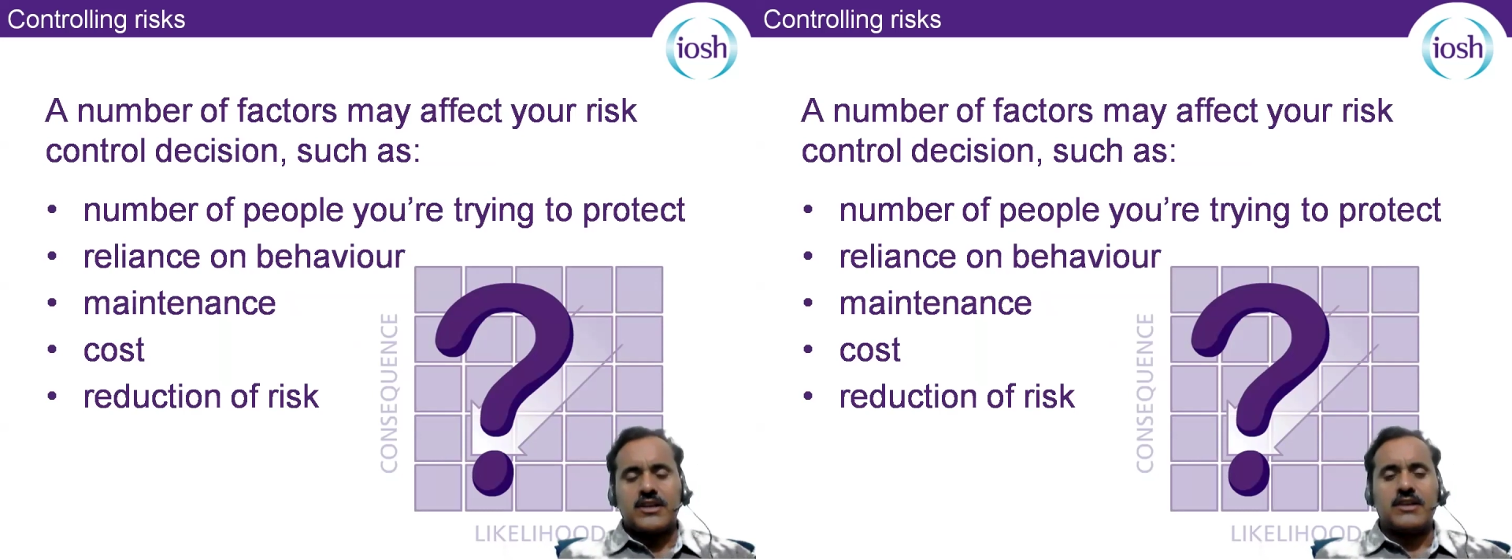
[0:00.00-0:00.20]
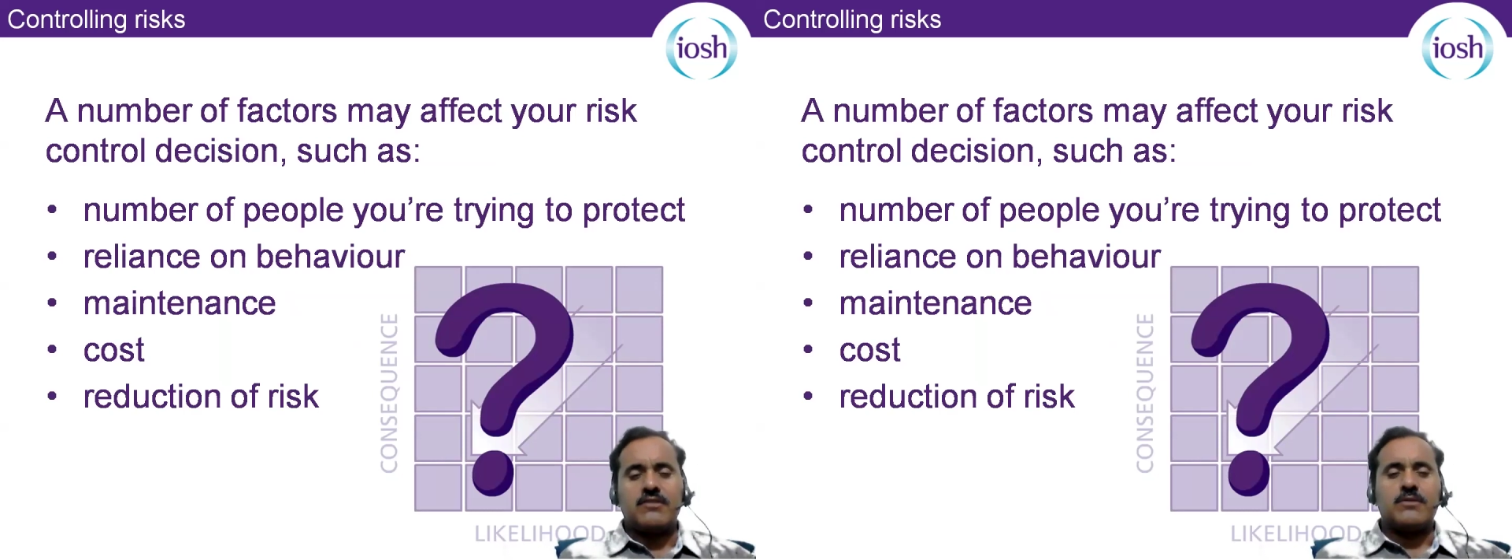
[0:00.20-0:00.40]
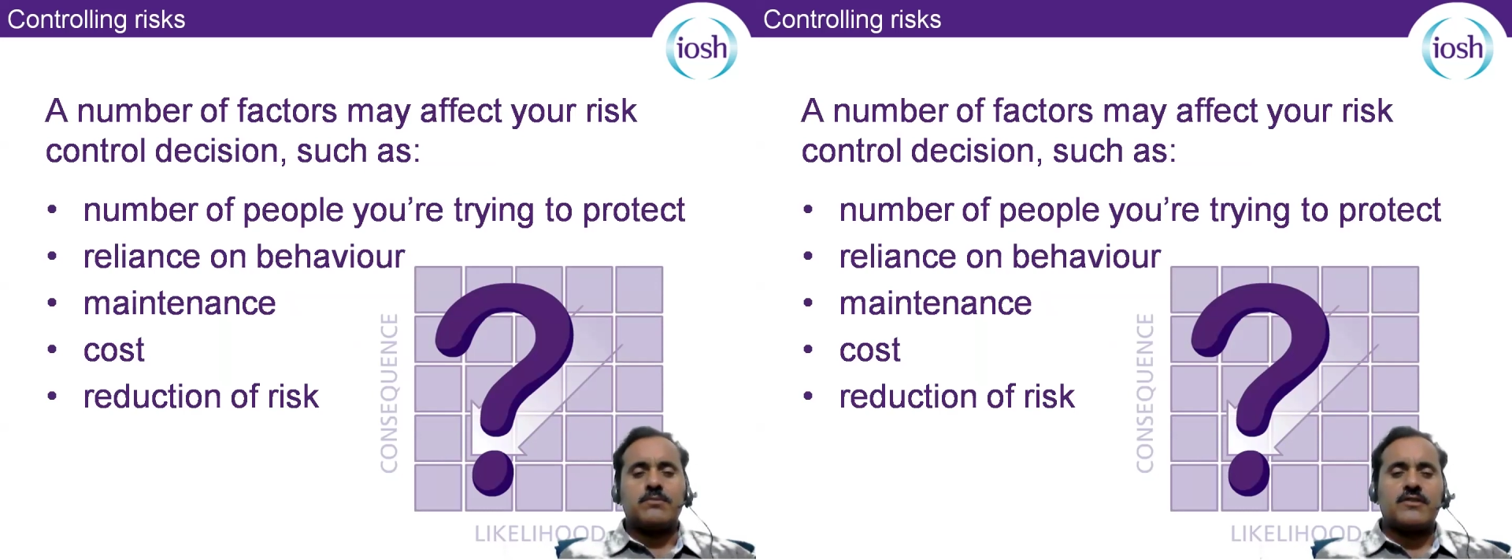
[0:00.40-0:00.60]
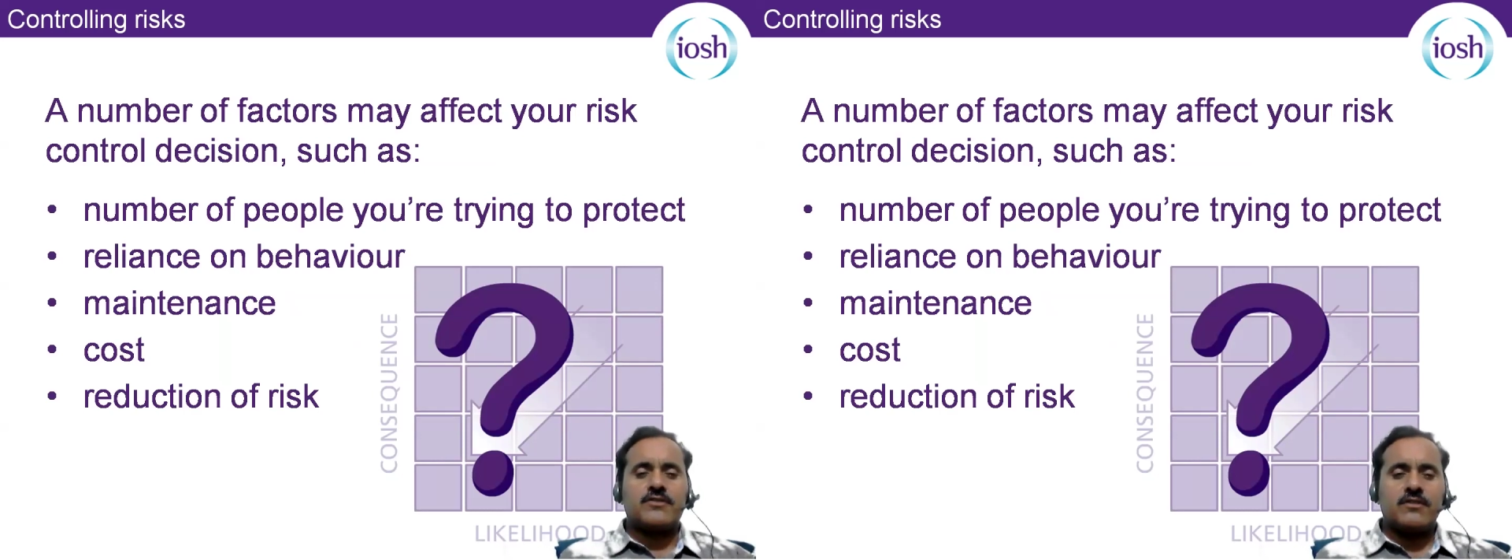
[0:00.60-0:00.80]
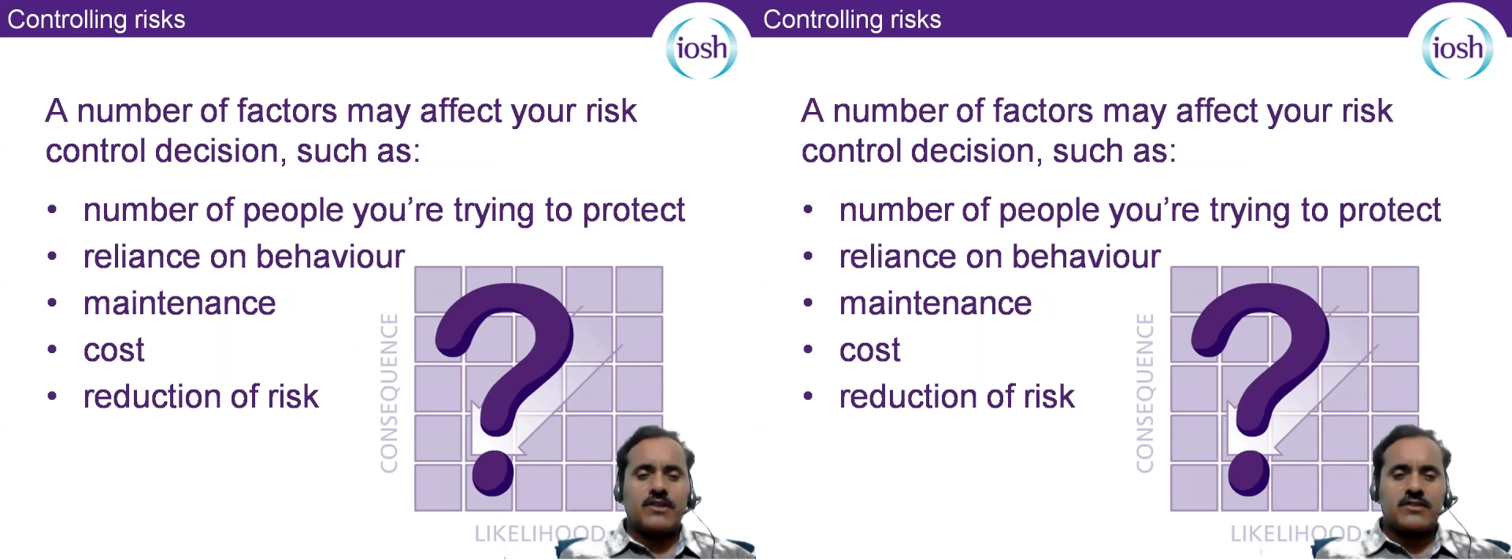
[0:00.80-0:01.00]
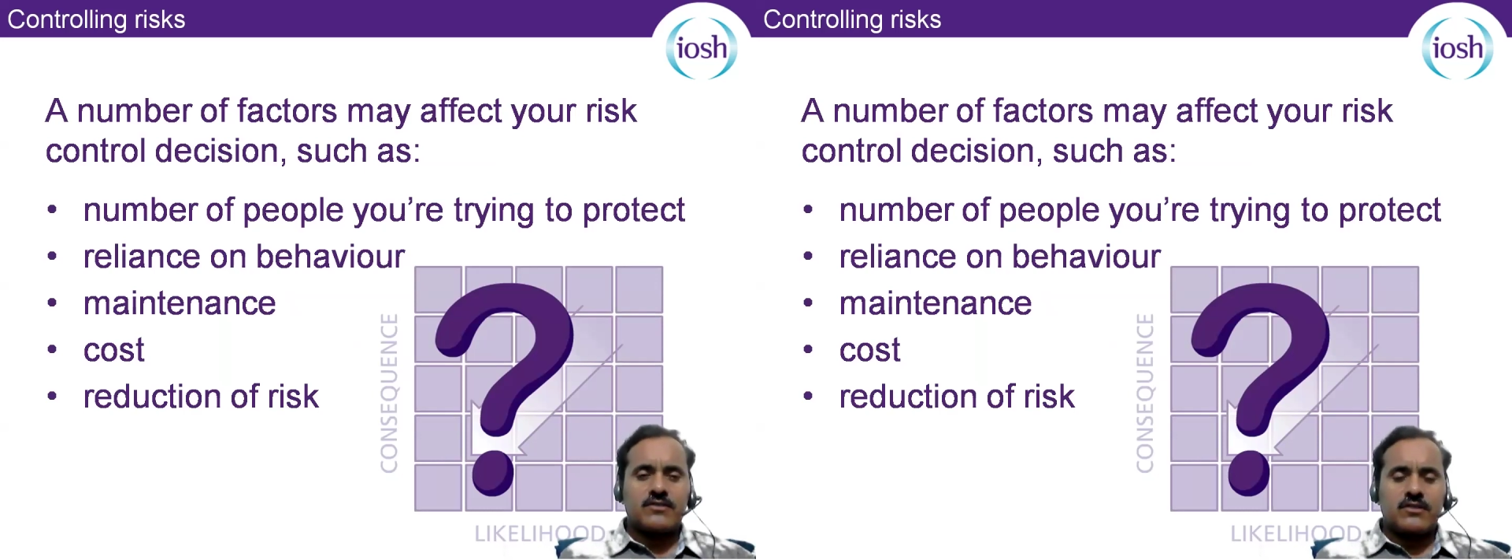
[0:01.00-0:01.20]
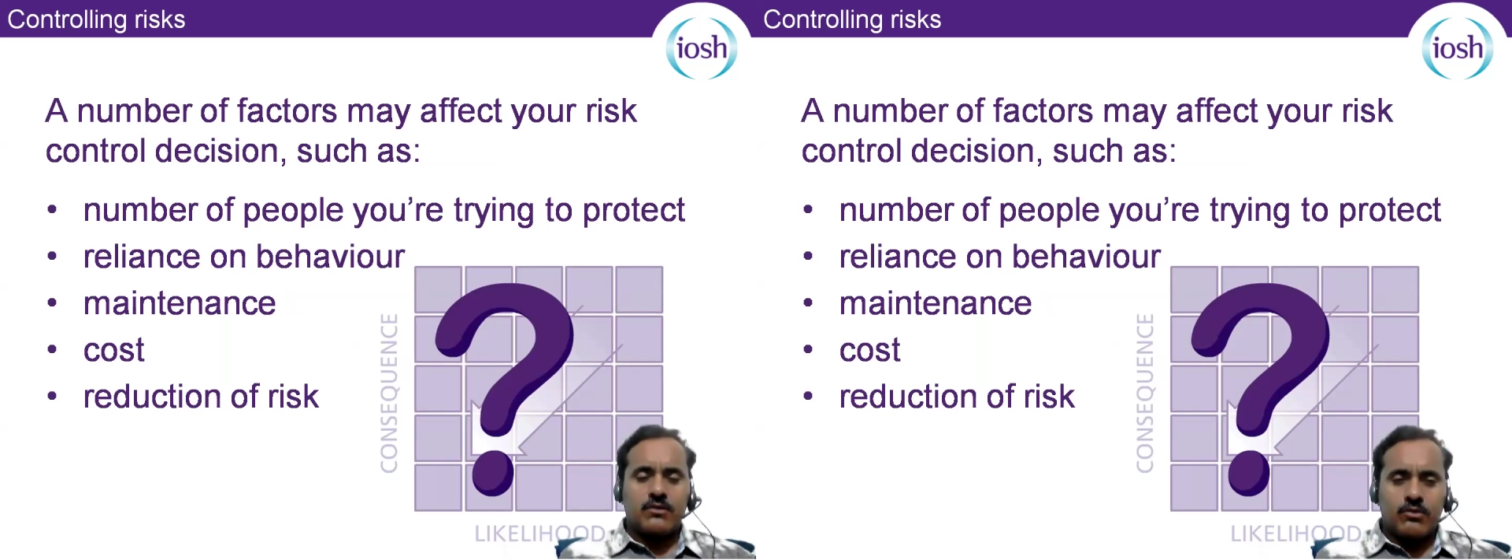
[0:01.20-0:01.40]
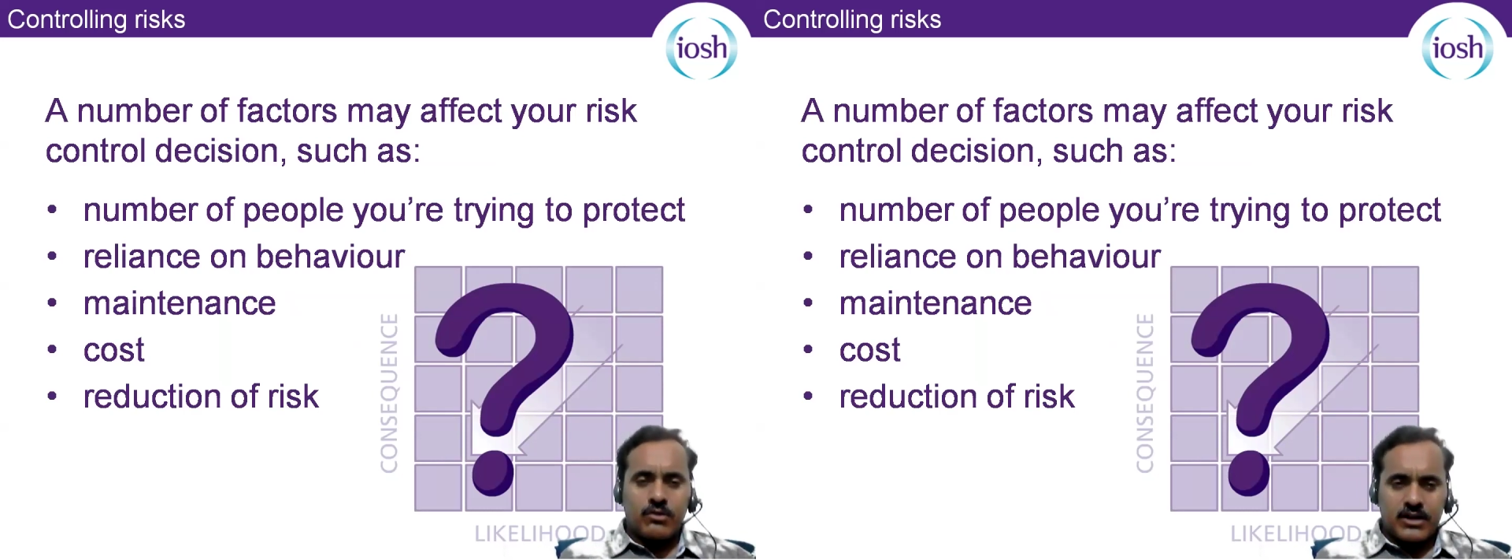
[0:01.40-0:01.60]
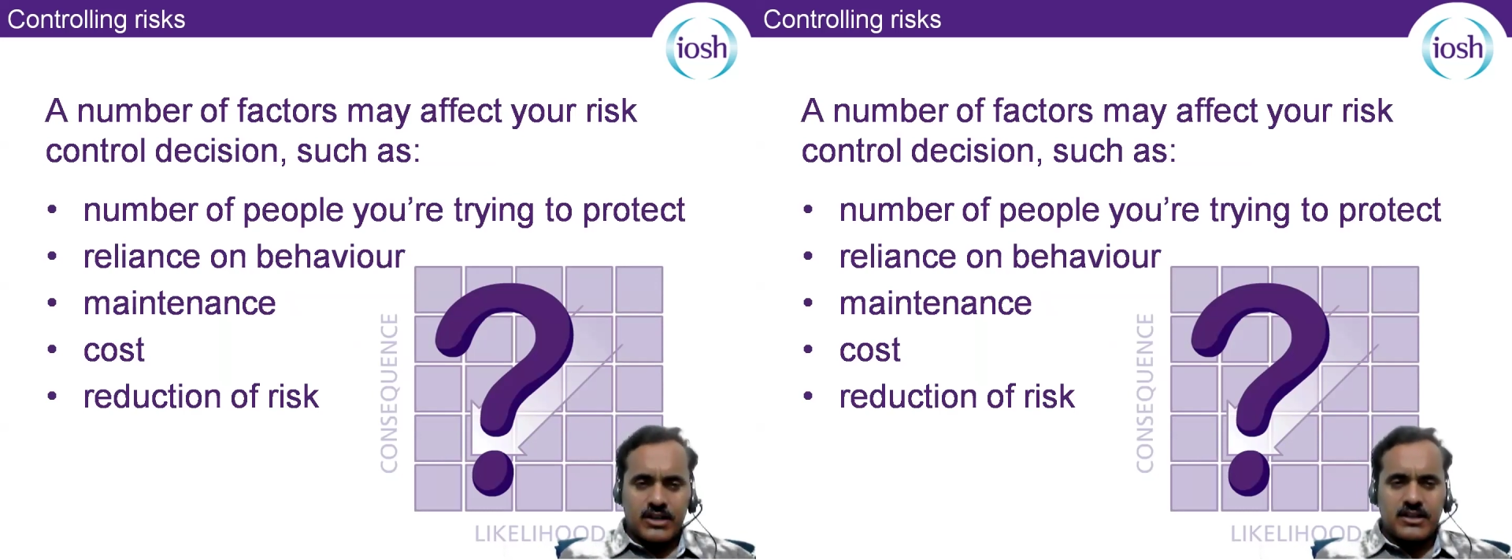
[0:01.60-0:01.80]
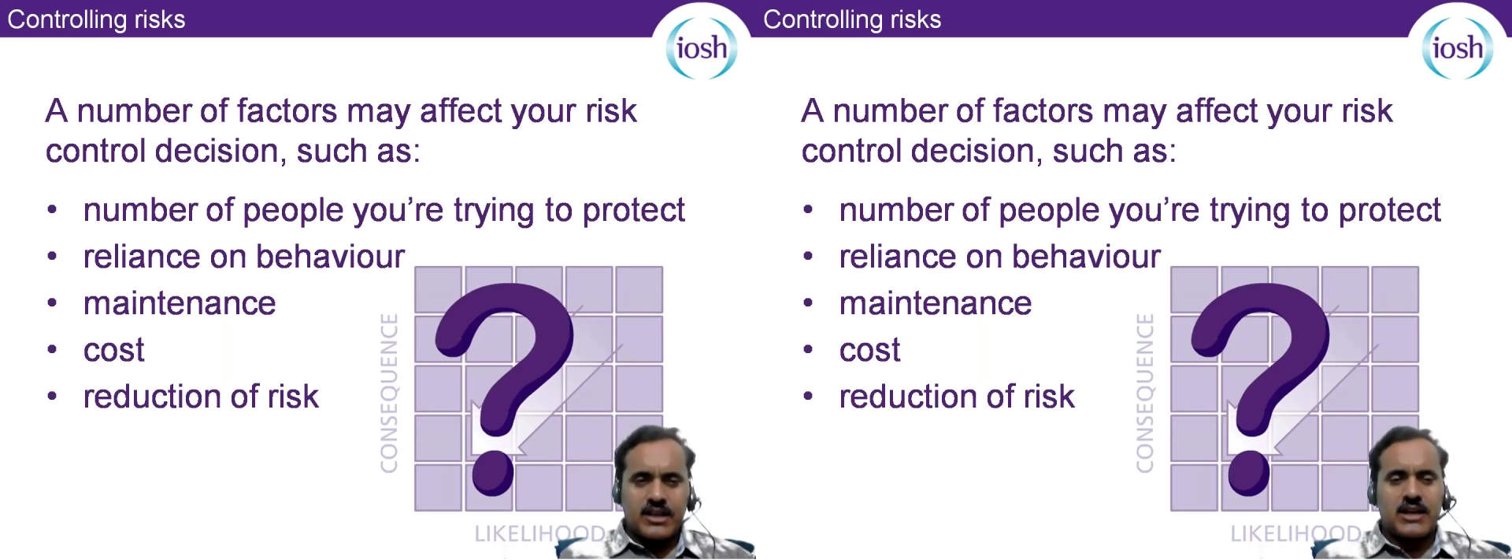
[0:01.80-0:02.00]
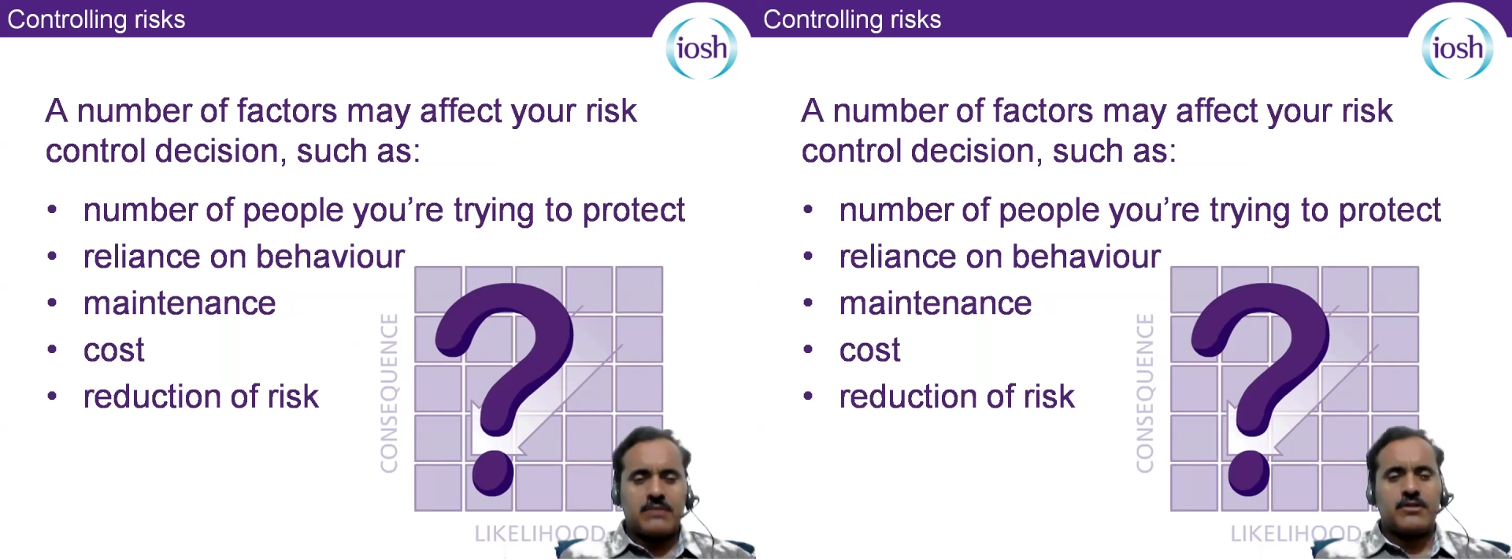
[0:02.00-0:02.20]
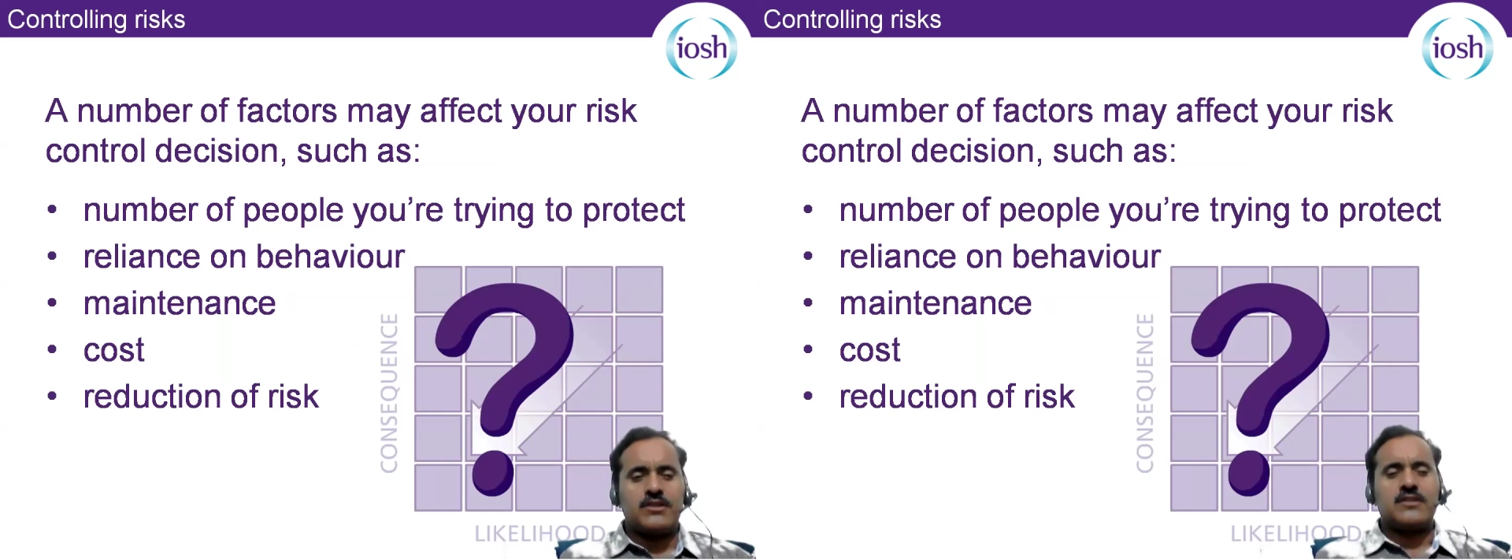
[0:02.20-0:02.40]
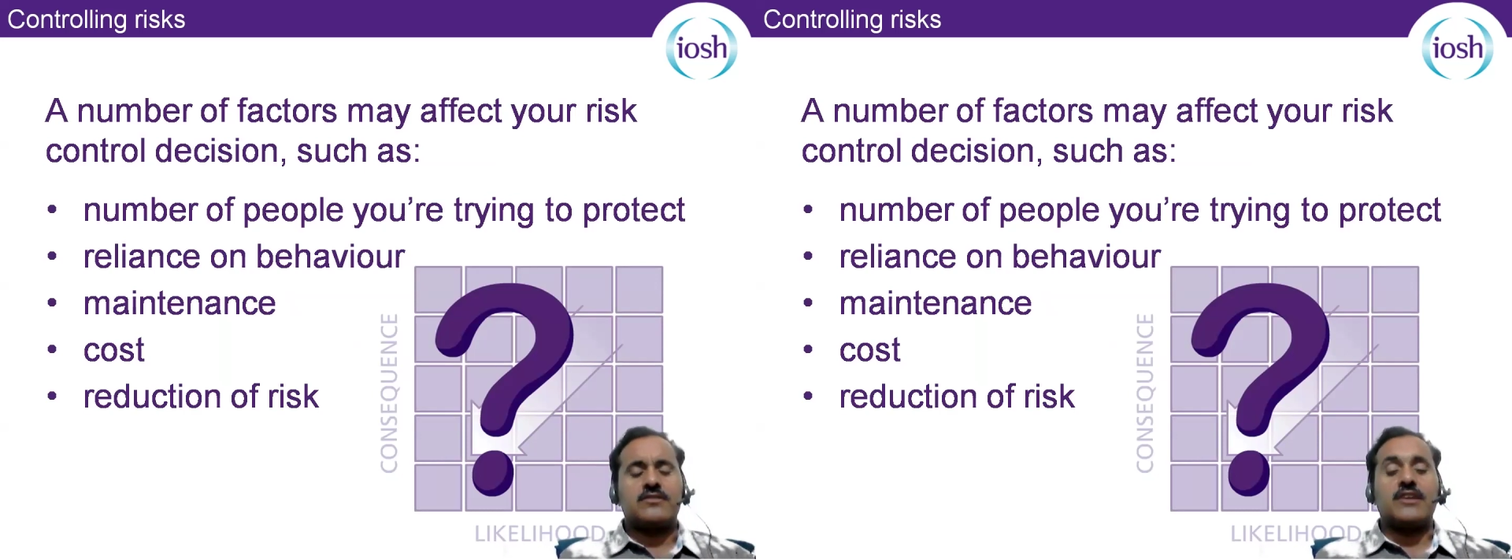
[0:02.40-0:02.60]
even person was holding the helmet,